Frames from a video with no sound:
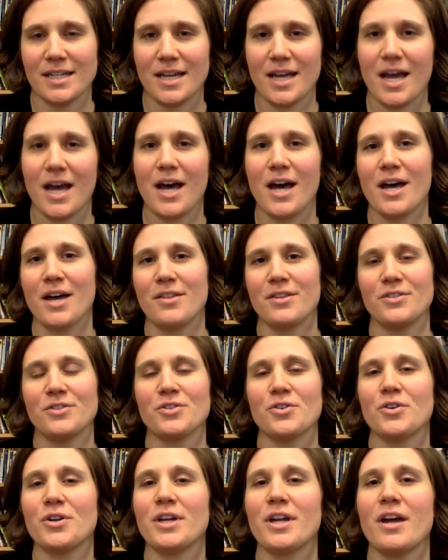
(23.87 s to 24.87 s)
uh, the
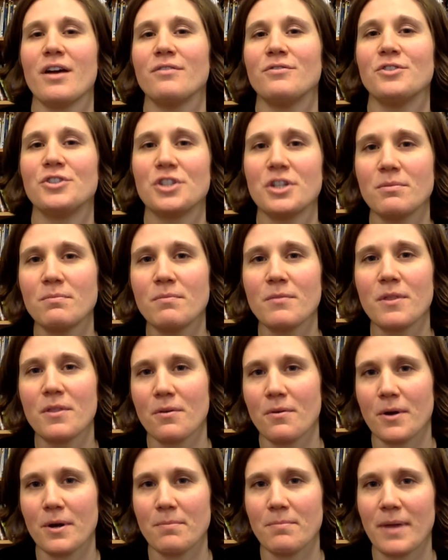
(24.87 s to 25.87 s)
story of Jim
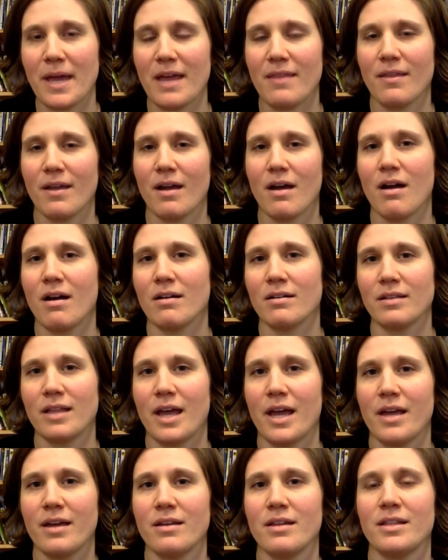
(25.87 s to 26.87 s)
Thorpe and the
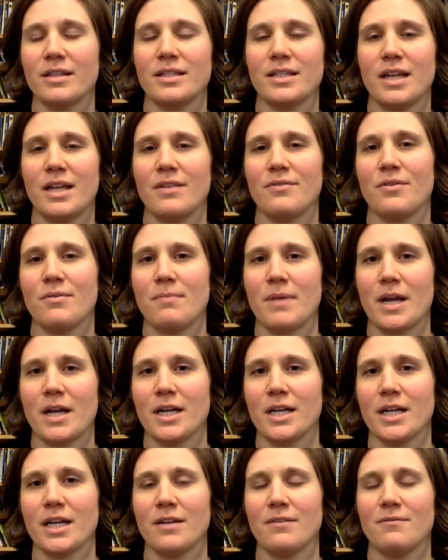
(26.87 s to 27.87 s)
Carlisle Native
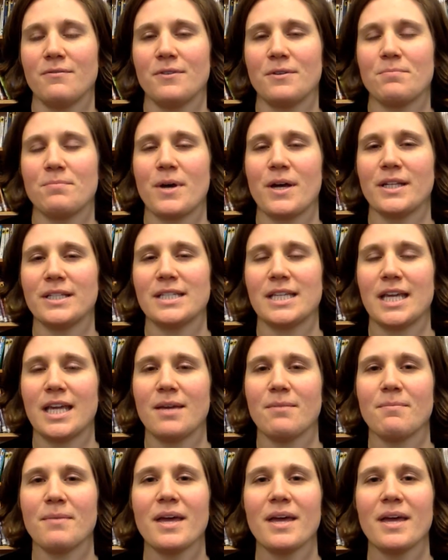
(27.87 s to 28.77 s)
American football team.